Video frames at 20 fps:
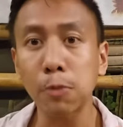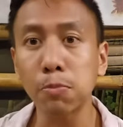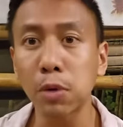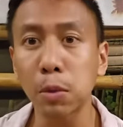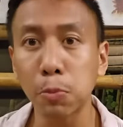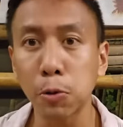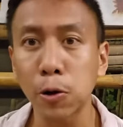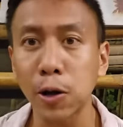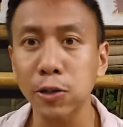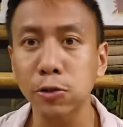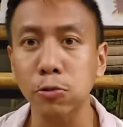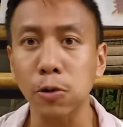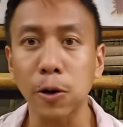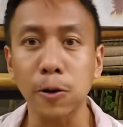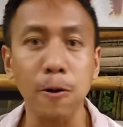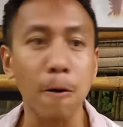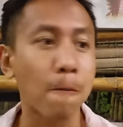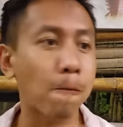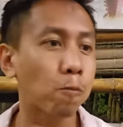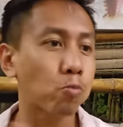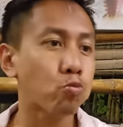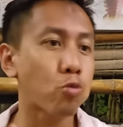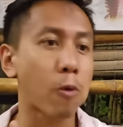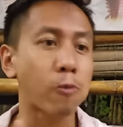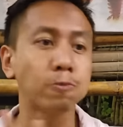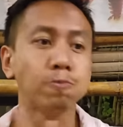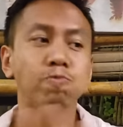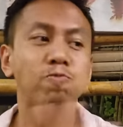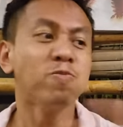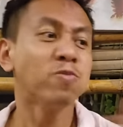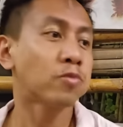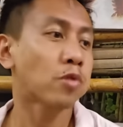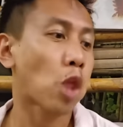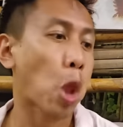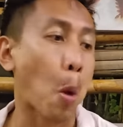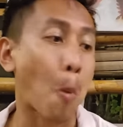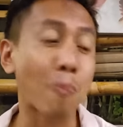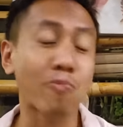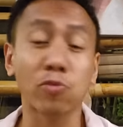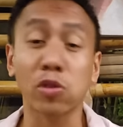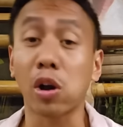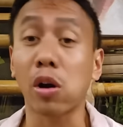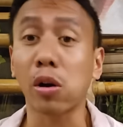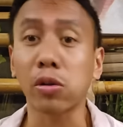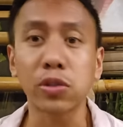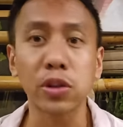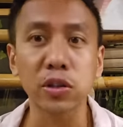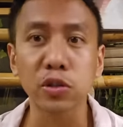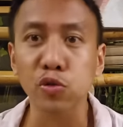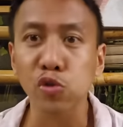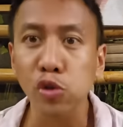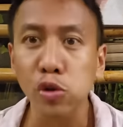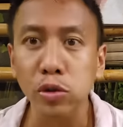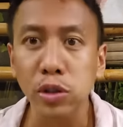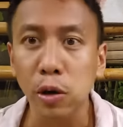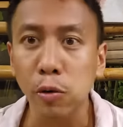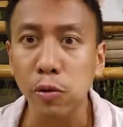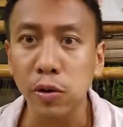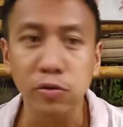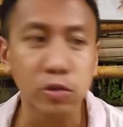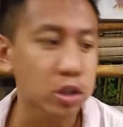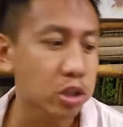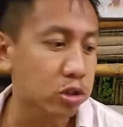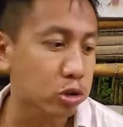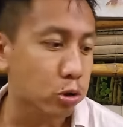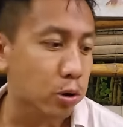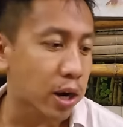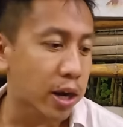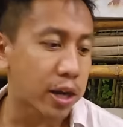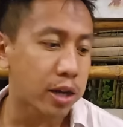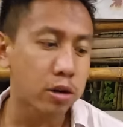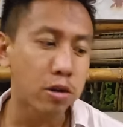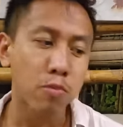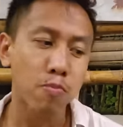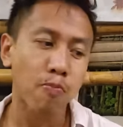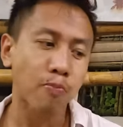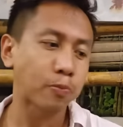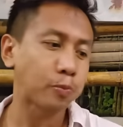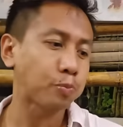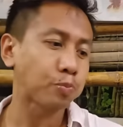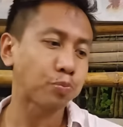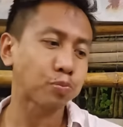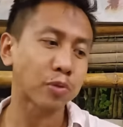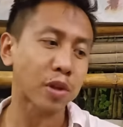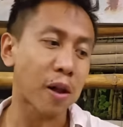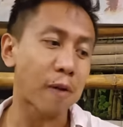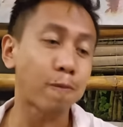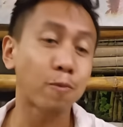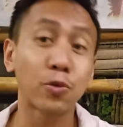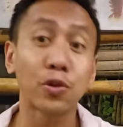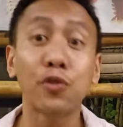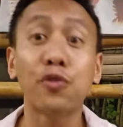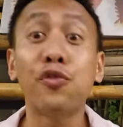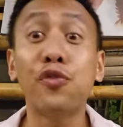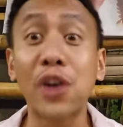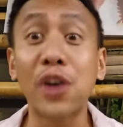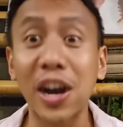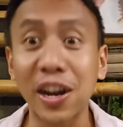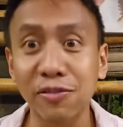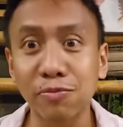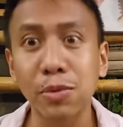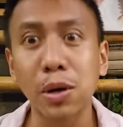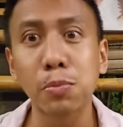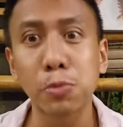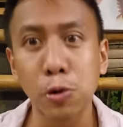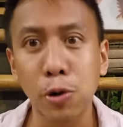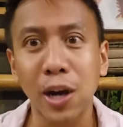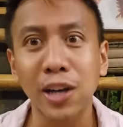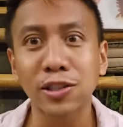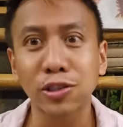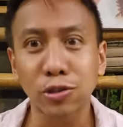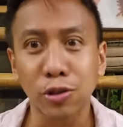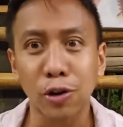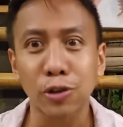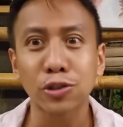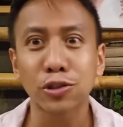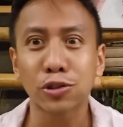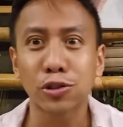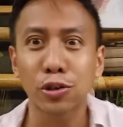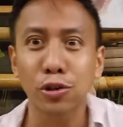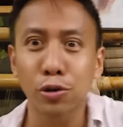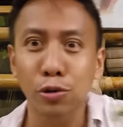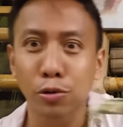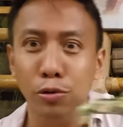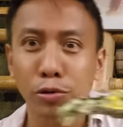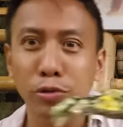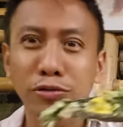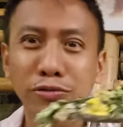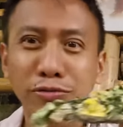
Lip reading: Mabuhay squad. All this food that we've just tried, 5 Mabuhay stars too.